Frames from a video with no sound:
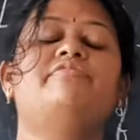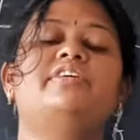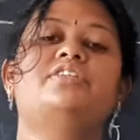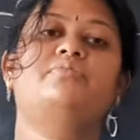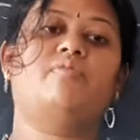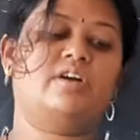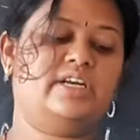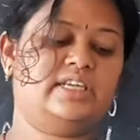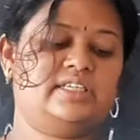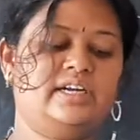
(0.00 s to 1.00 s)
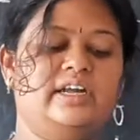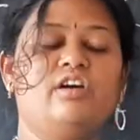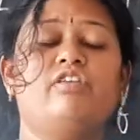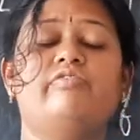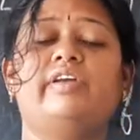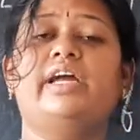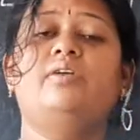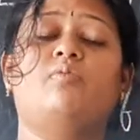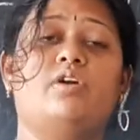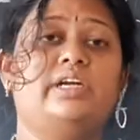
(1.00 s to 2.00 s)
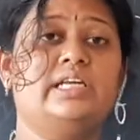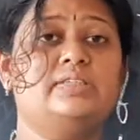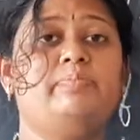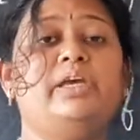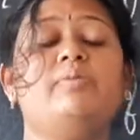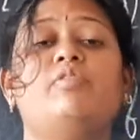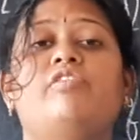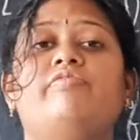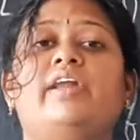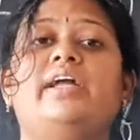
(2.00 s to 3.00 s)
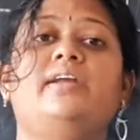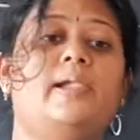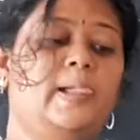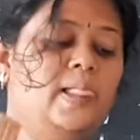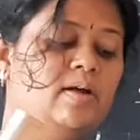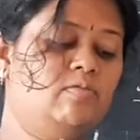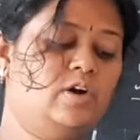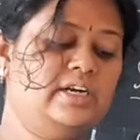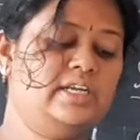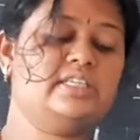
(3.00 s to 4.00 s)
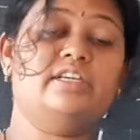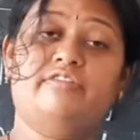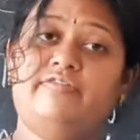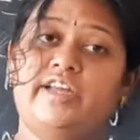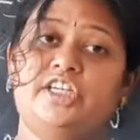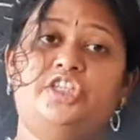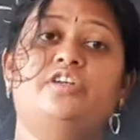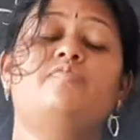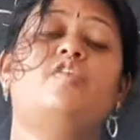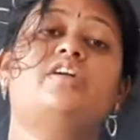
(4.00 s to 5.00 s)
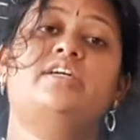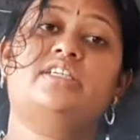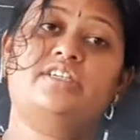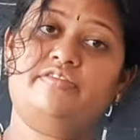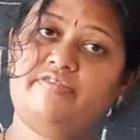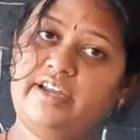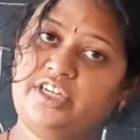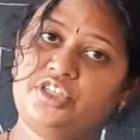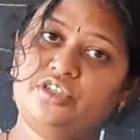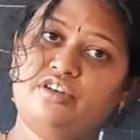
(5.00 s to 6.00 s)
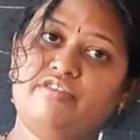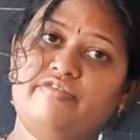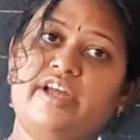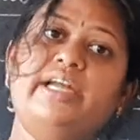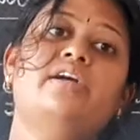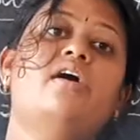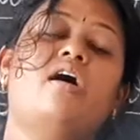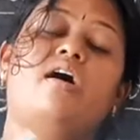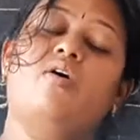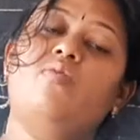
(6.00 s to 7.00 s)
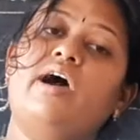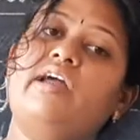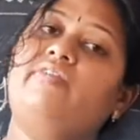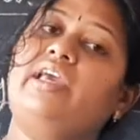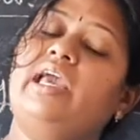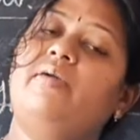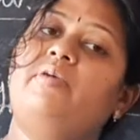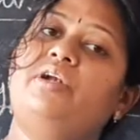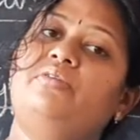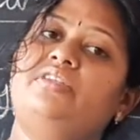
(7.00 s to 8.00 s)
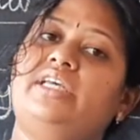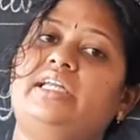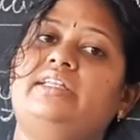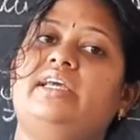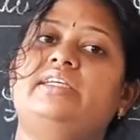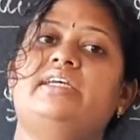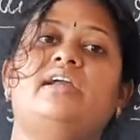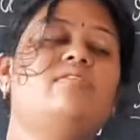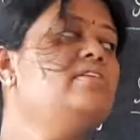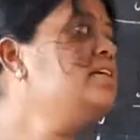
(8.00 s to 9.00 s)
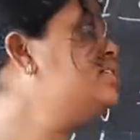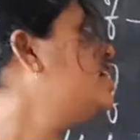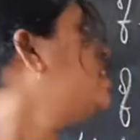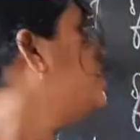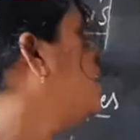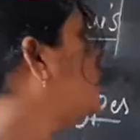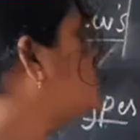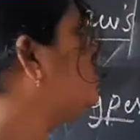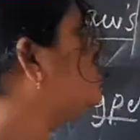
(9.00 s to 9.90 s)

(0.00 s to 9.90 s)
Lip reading: first what is a ray of light, what is beam of light, what is reflection, what is reflection of light, how are we able to see things around us. Next we